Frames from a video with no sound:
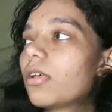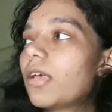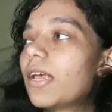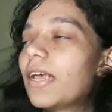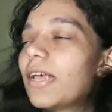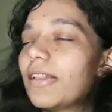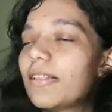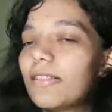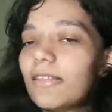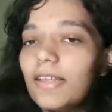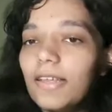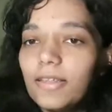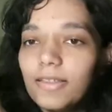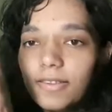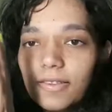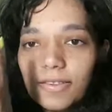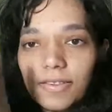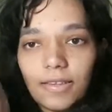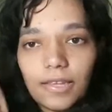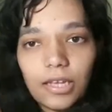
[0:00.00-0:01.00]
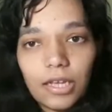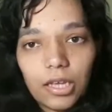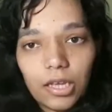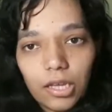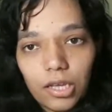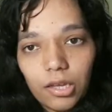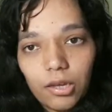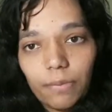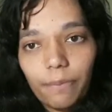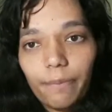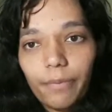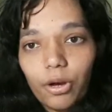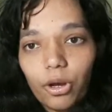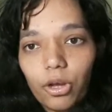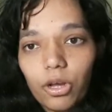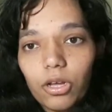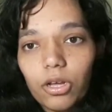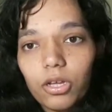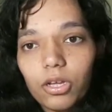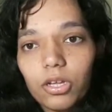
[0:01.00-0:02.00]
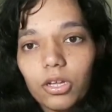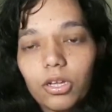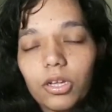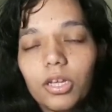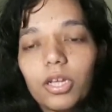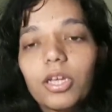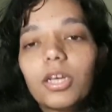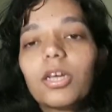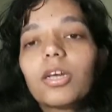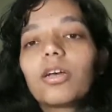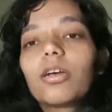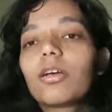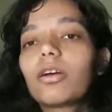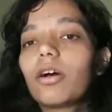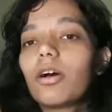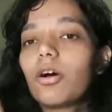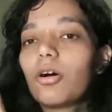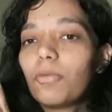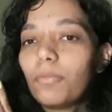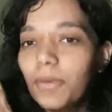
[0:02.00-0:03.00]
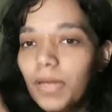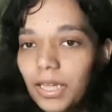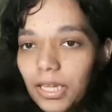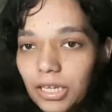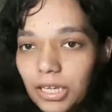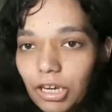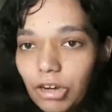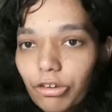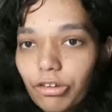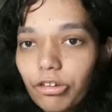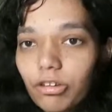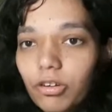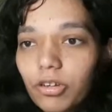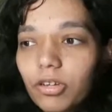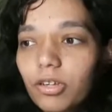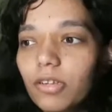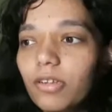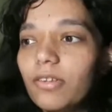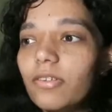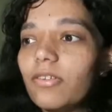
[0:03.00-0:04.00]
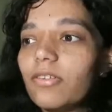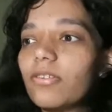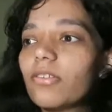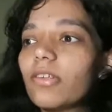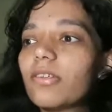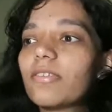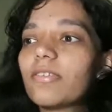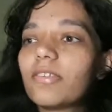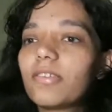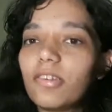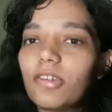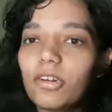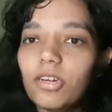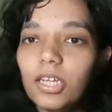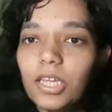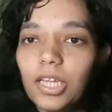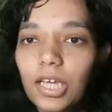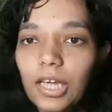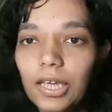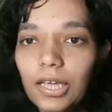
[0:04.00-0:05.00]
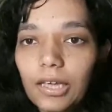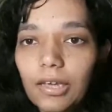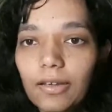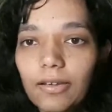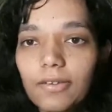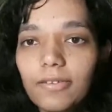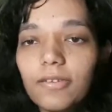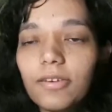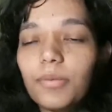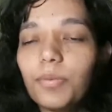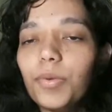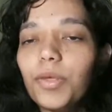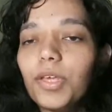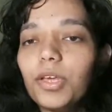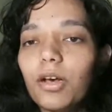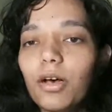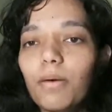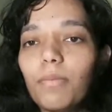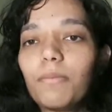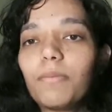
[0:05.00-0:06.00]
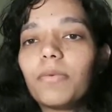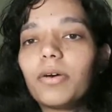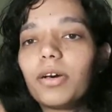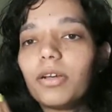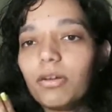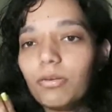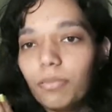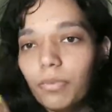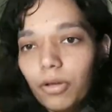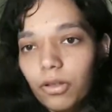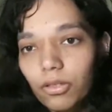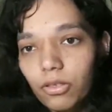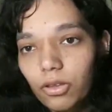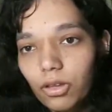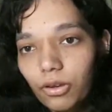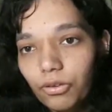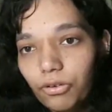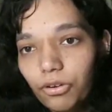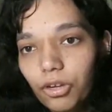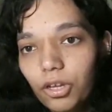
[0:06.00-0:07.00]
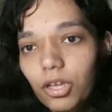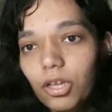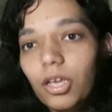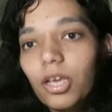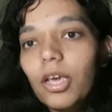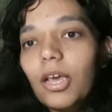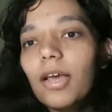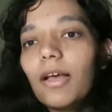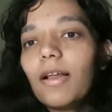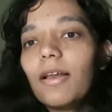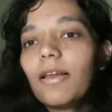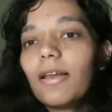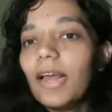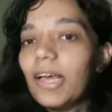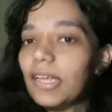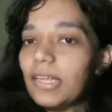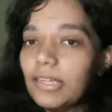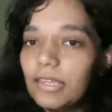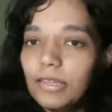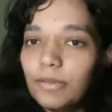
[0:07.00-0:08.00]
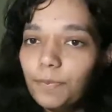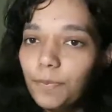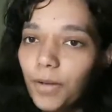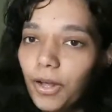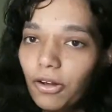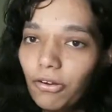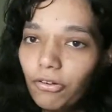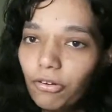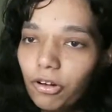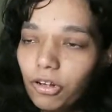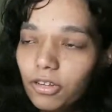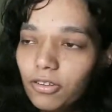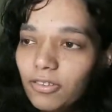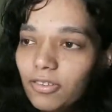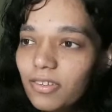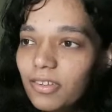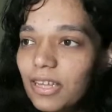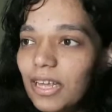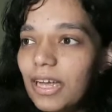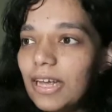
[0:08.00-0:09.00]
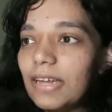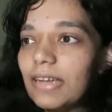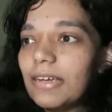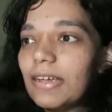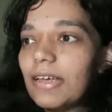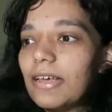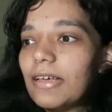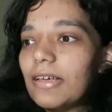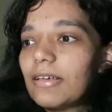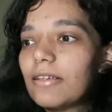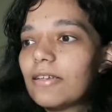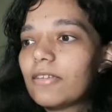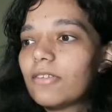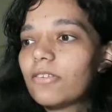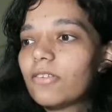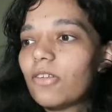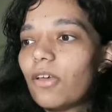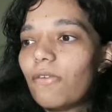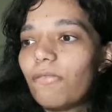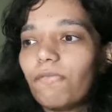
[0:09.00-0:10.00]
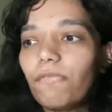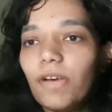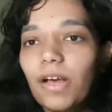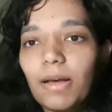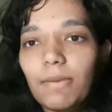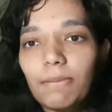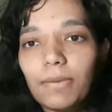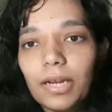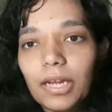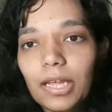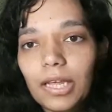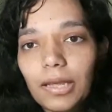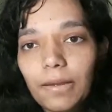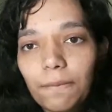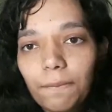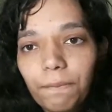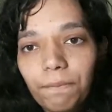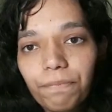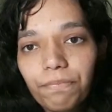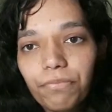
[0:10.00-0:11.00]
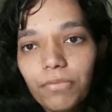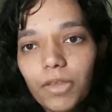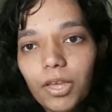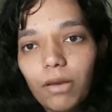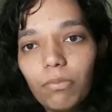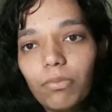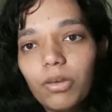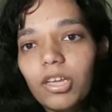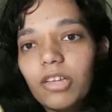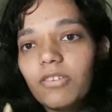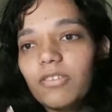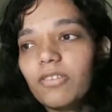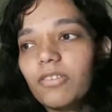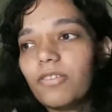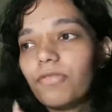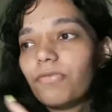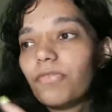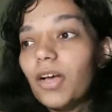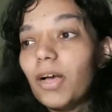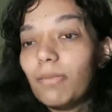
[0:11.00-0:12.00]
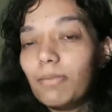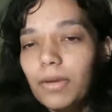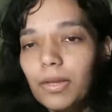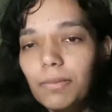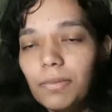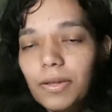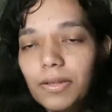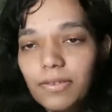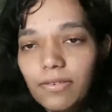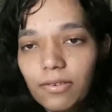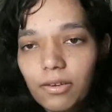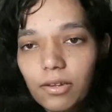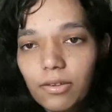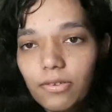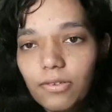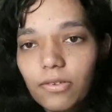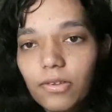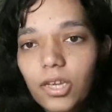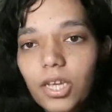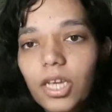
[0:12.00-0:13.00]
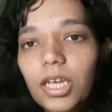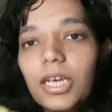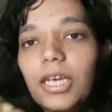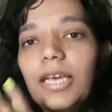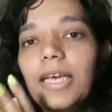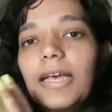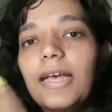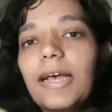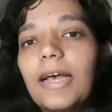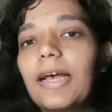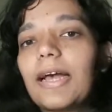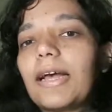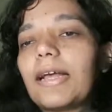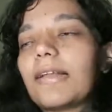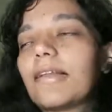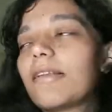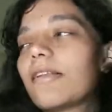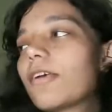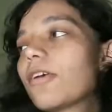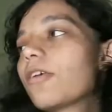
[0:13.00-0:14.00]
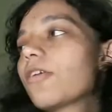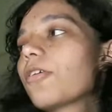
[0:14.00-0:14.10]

in this book, our main character is studying to become an apothecary, like his parents and his family, because it's a family business. And